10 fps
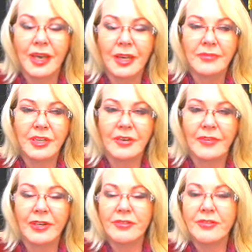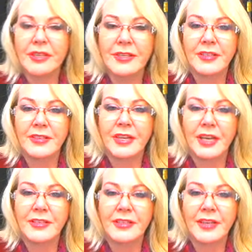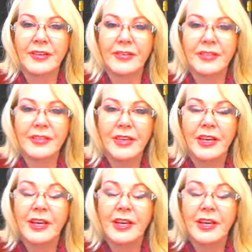I'm Jennifer Angel, these are your stars, Aries.